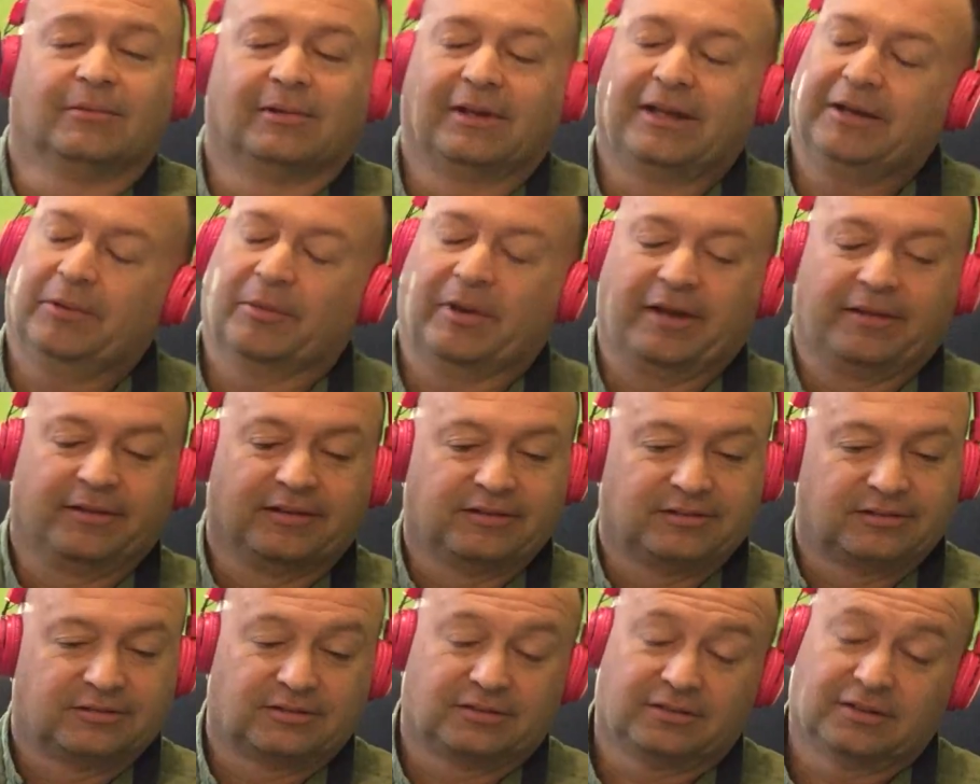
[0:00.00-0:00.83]
anyway,
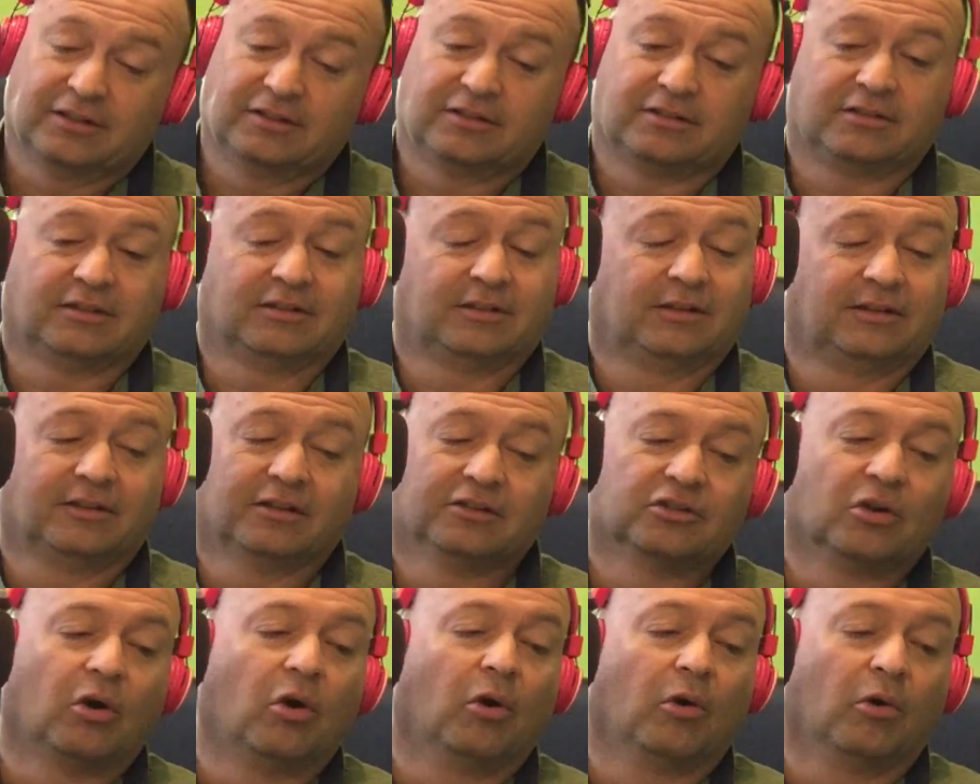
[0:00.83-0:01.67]

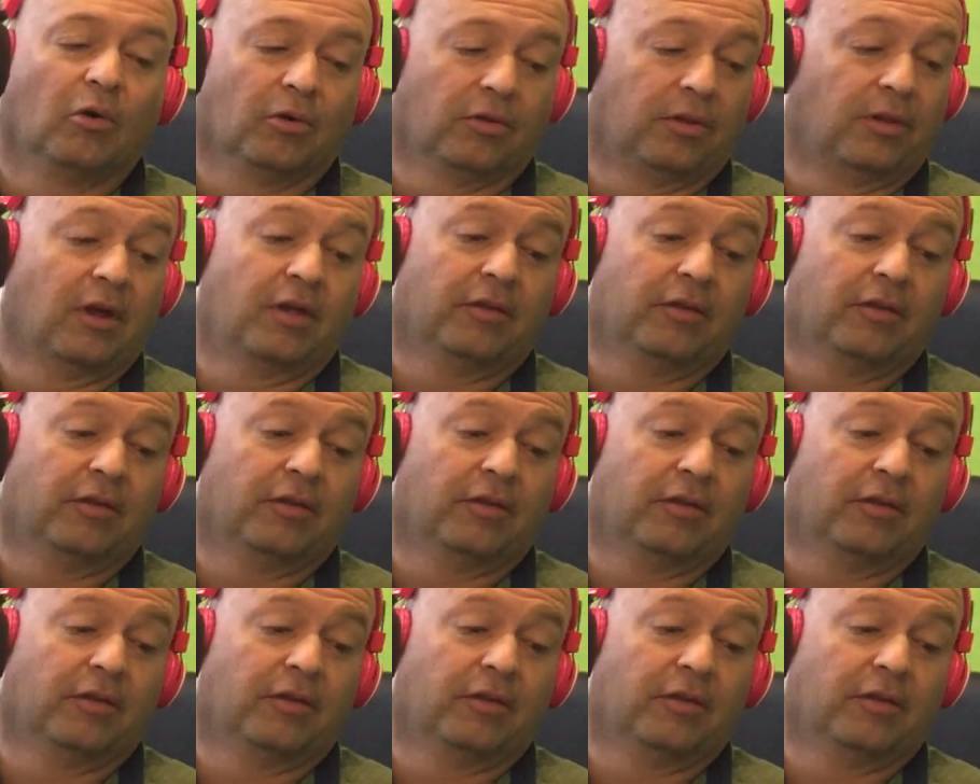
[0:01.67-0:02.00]
there's a whole